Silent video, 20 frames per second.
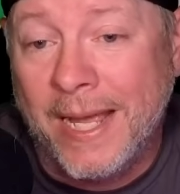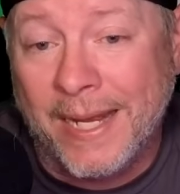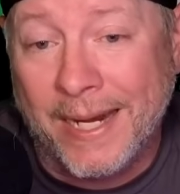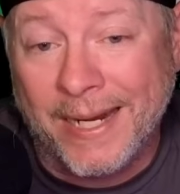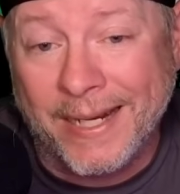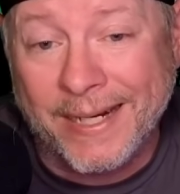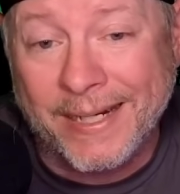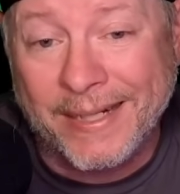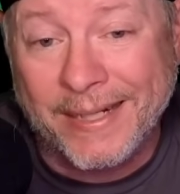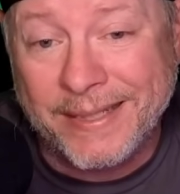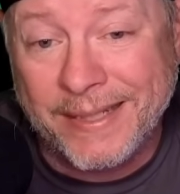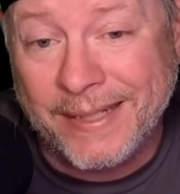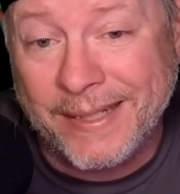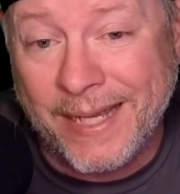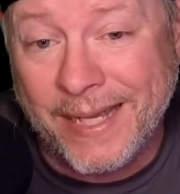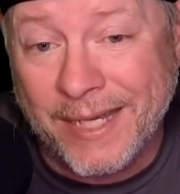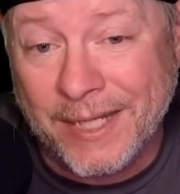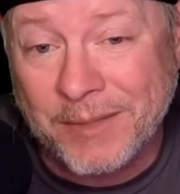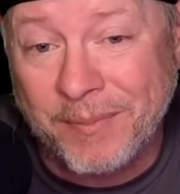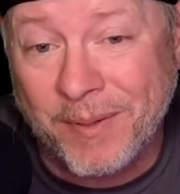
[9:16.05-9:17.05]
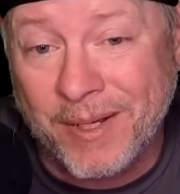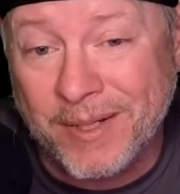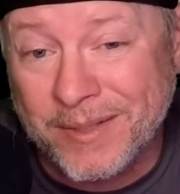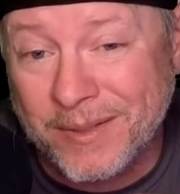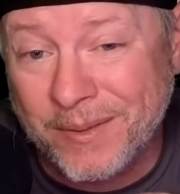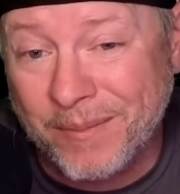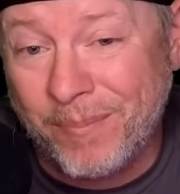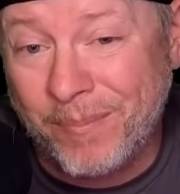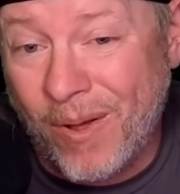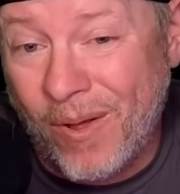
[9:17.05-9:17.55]
And I got to tell you,
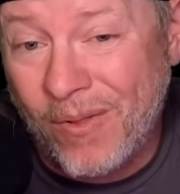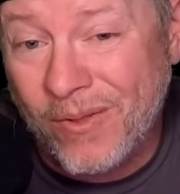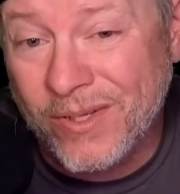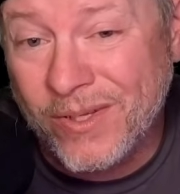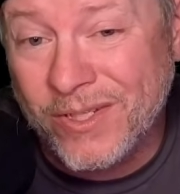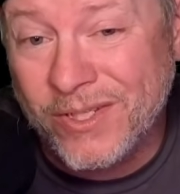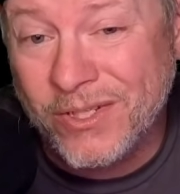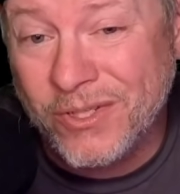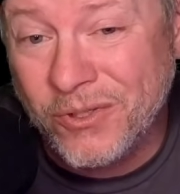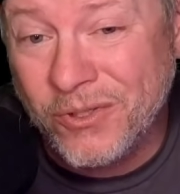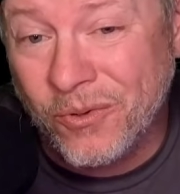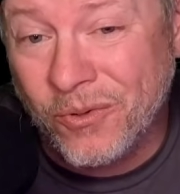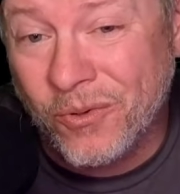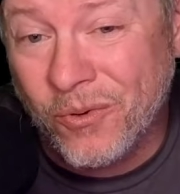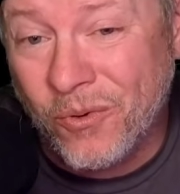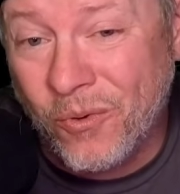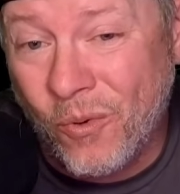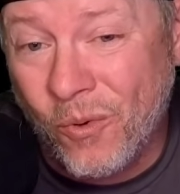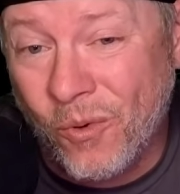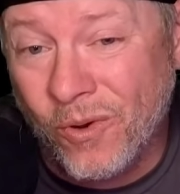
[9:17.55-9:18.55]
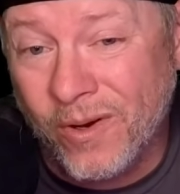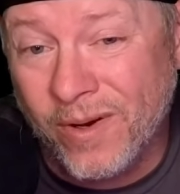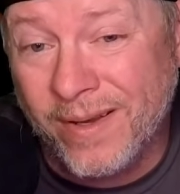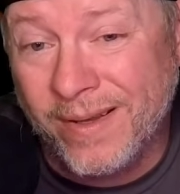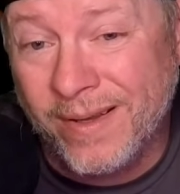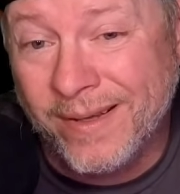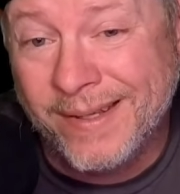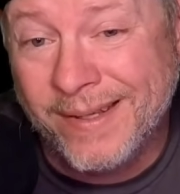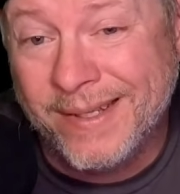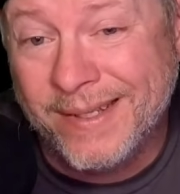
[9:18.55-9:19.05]
Xbox, the ball is in your court
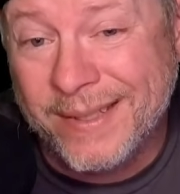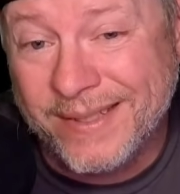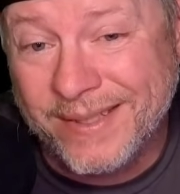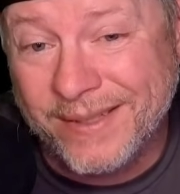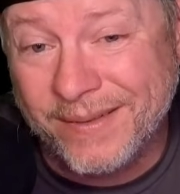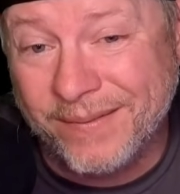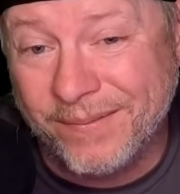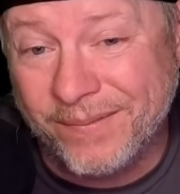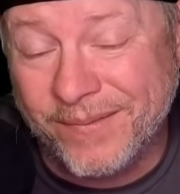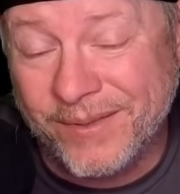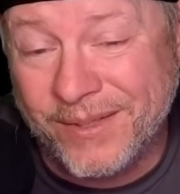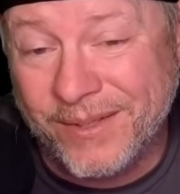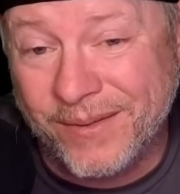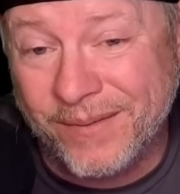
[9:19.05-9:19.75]
to